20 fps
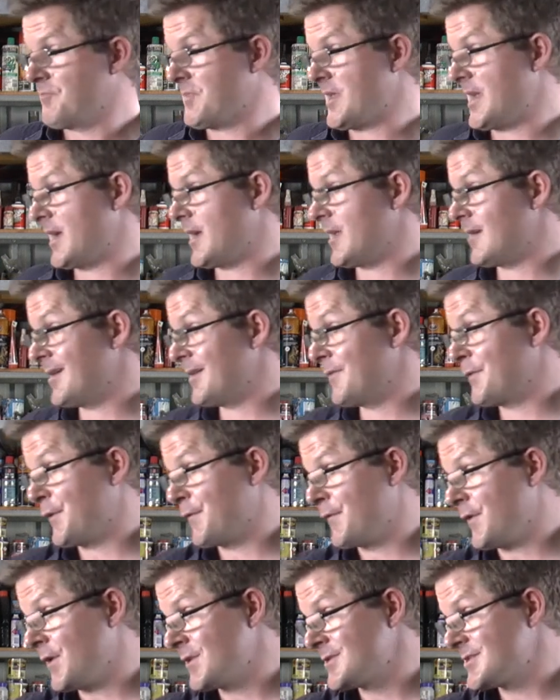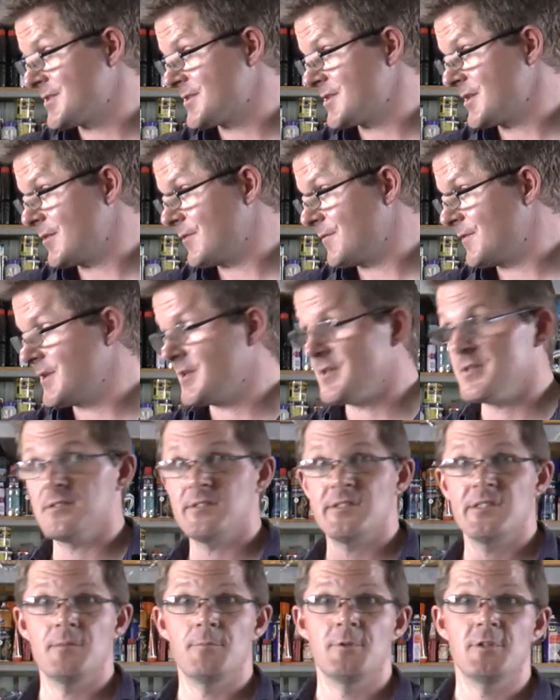And if you find yourself in a
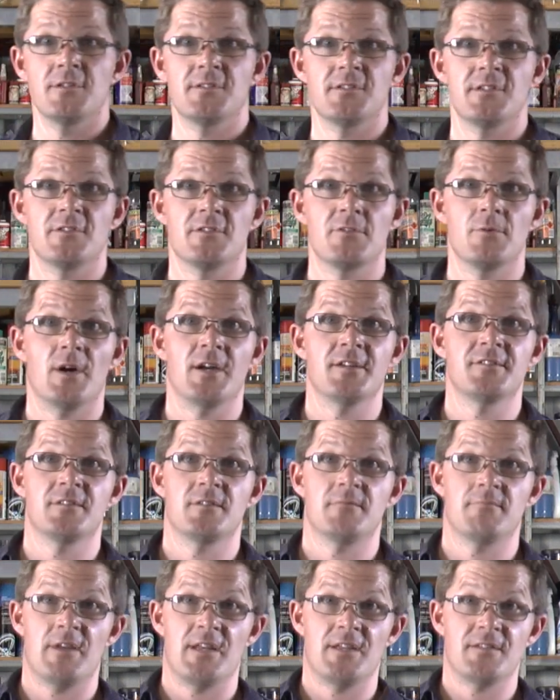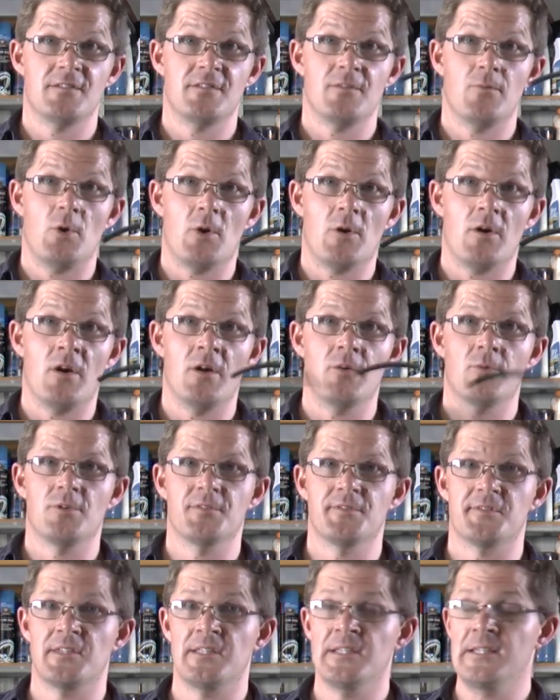similar situation as to what I
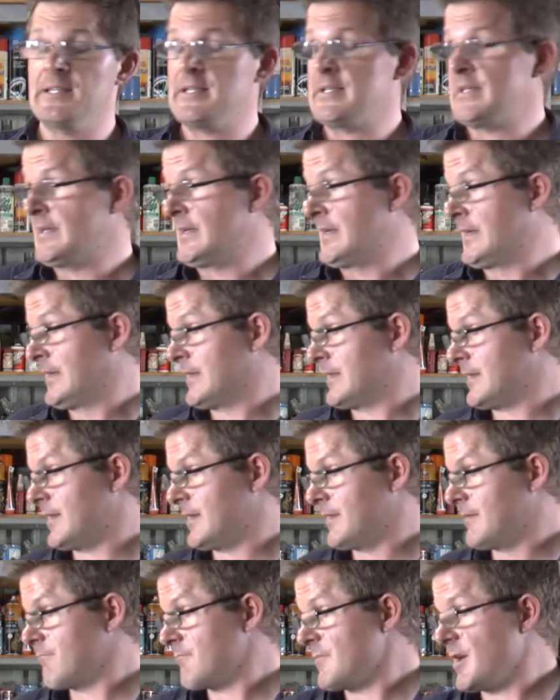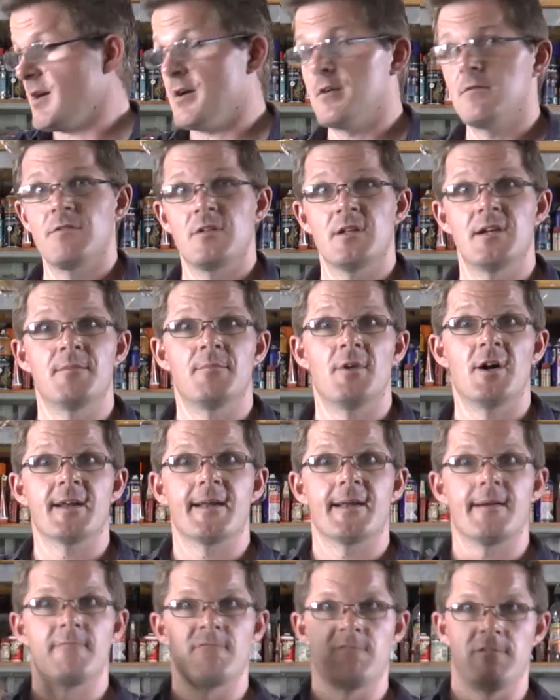was in, then hopefully it might
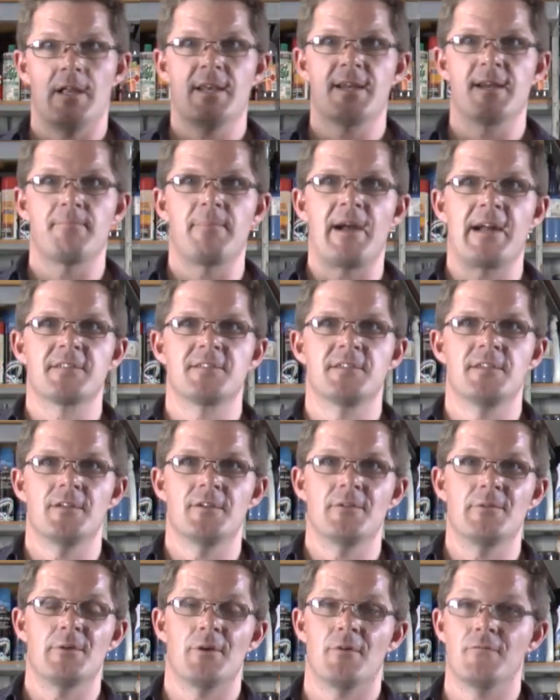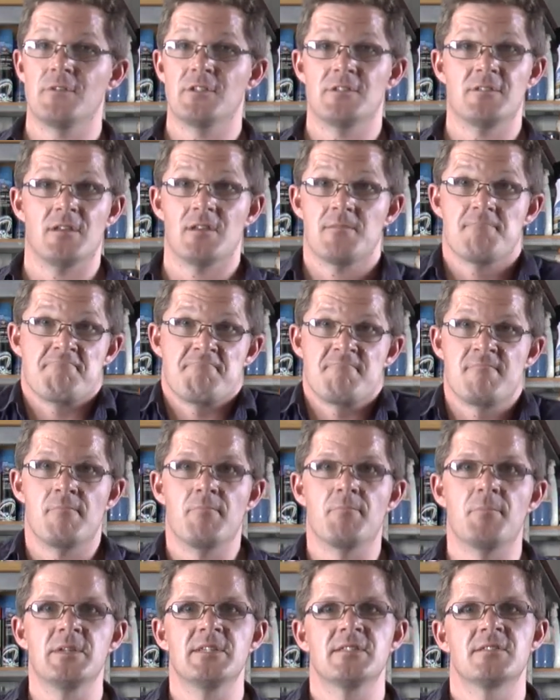come flooding back to you and obviously
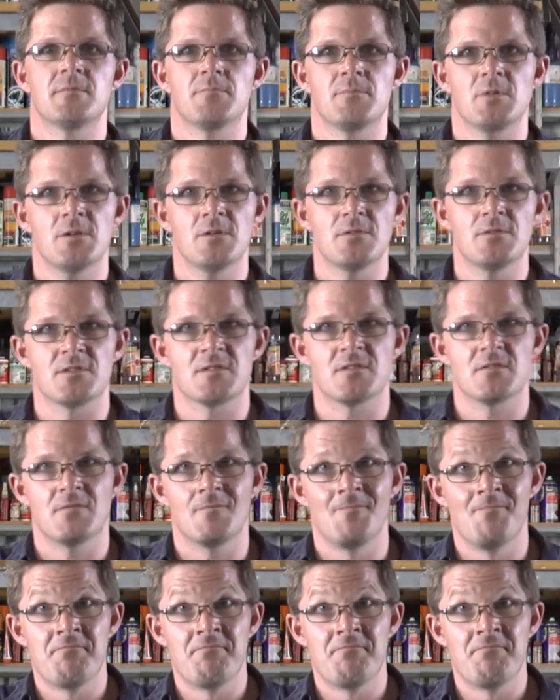be some use